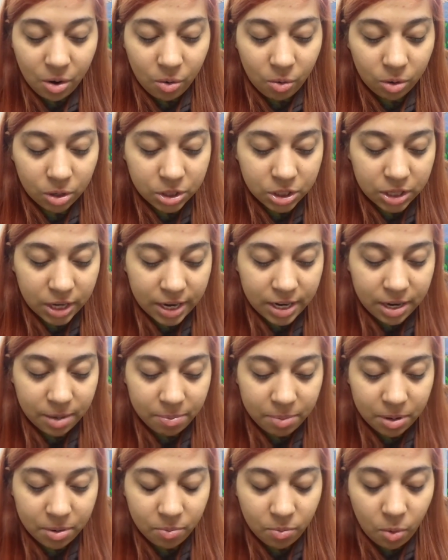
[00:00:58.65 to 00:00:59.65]
Or sign
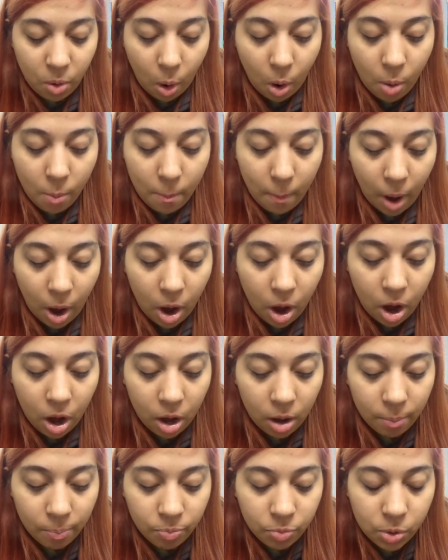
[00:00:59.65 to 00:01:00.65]
up in
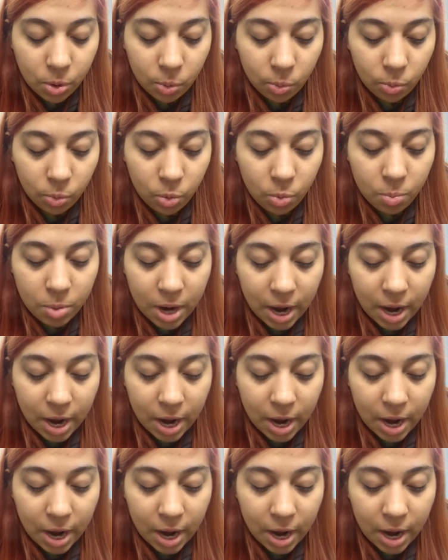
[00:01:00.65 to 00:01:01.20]
room